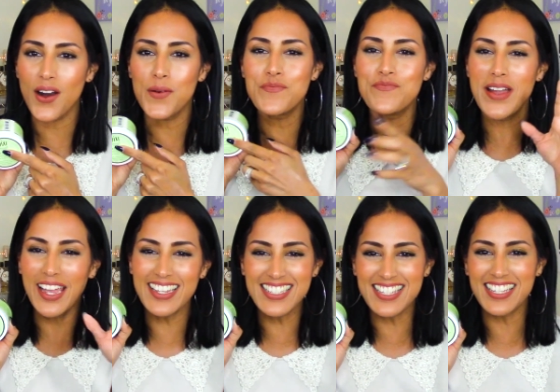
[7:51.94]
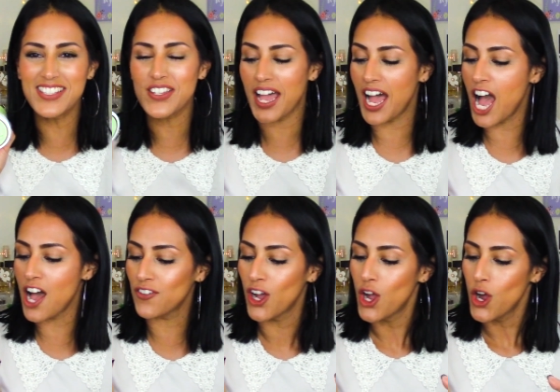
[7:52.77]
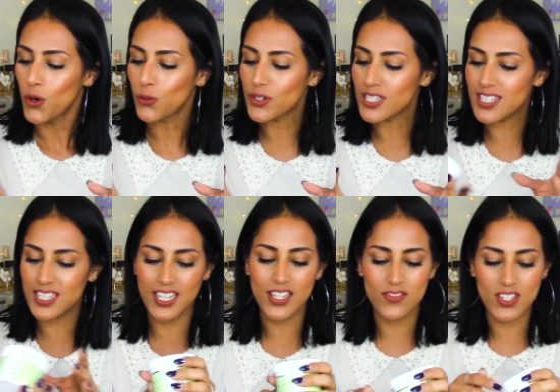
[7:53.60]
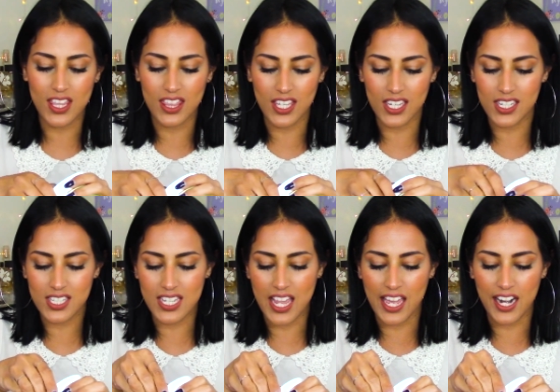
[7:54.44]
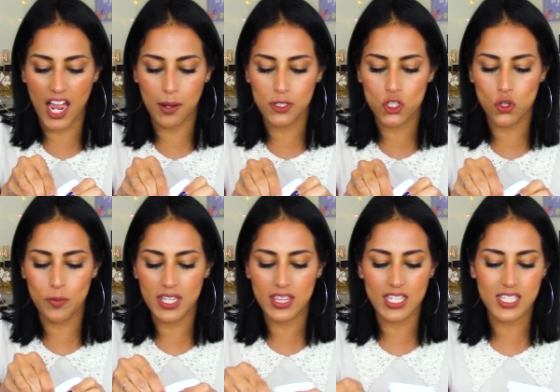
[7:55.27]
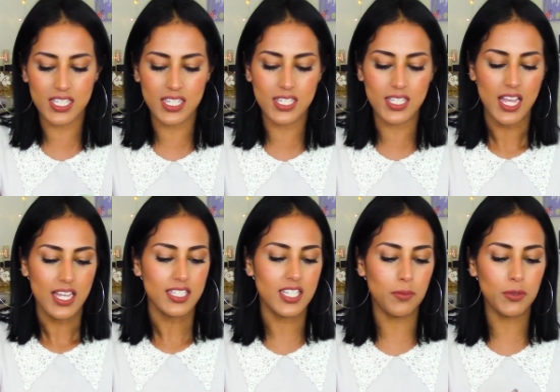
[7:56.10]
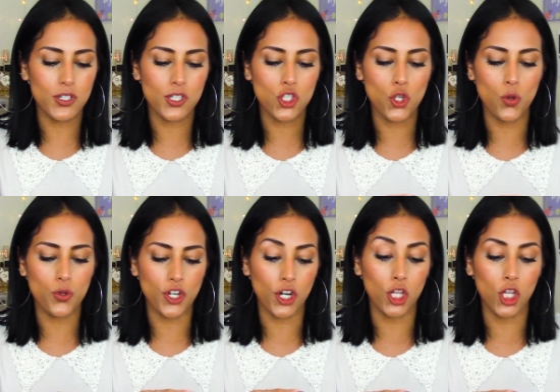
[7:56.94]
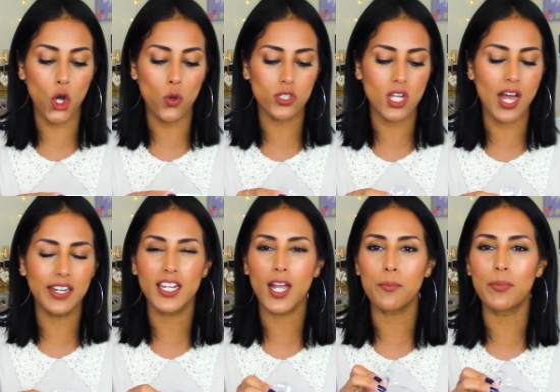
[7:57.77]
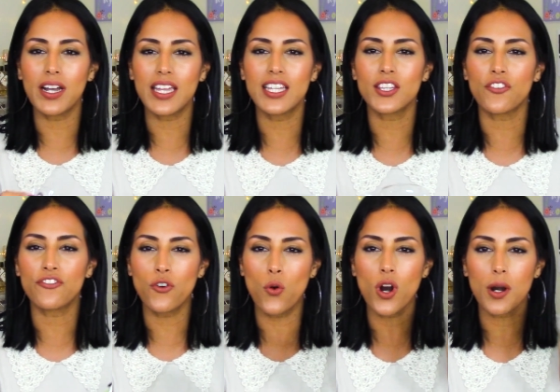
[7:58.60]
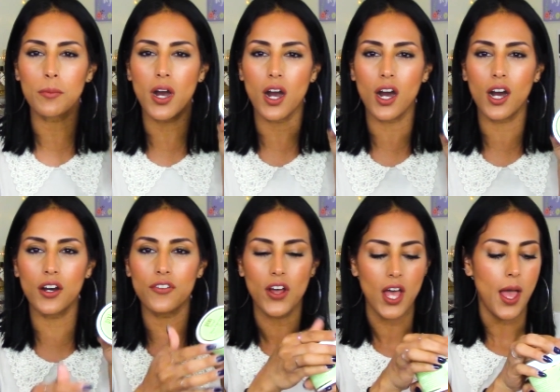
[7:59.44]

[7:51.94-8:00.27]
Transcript: amazing to have received this, and I'm assuming this is similar to their Glow Tonic, but in the form of